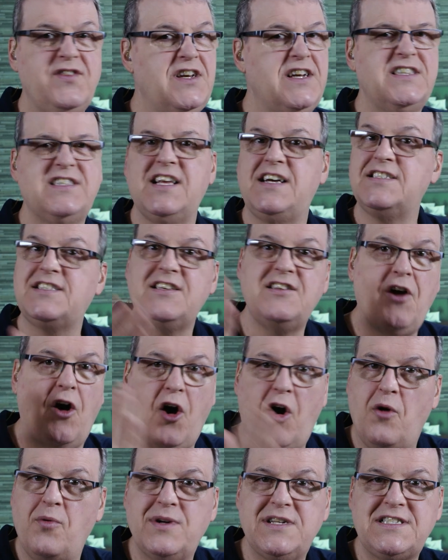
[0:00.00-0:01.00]
and it doesn't
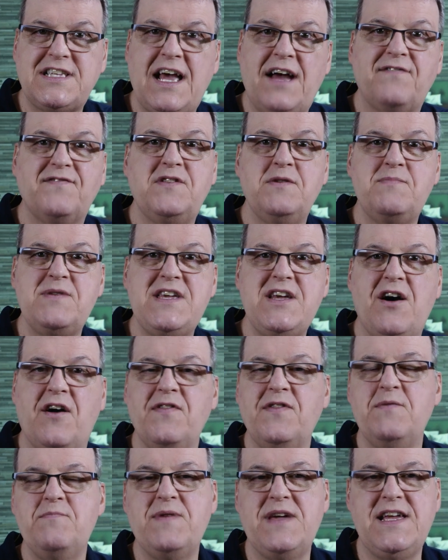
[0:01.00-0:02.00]
always have to be
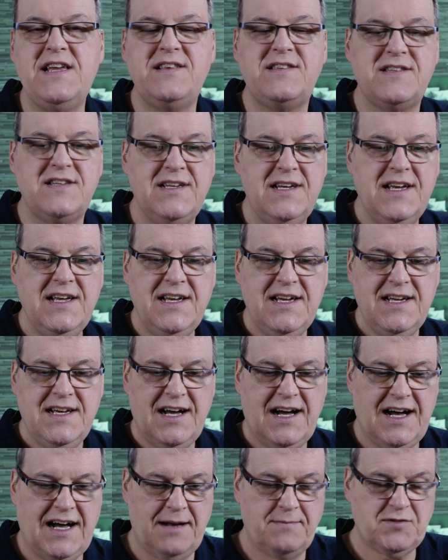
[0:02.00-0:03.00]
on the beat.
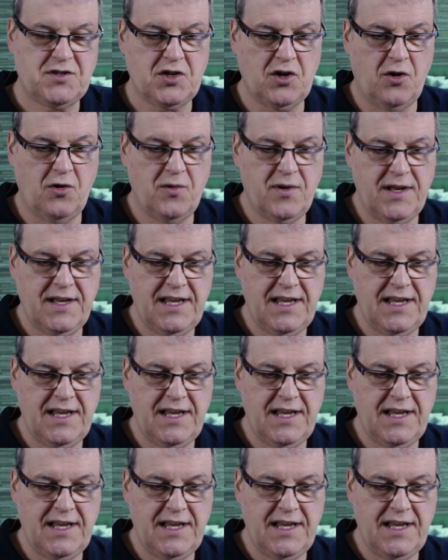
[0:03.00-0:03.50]
So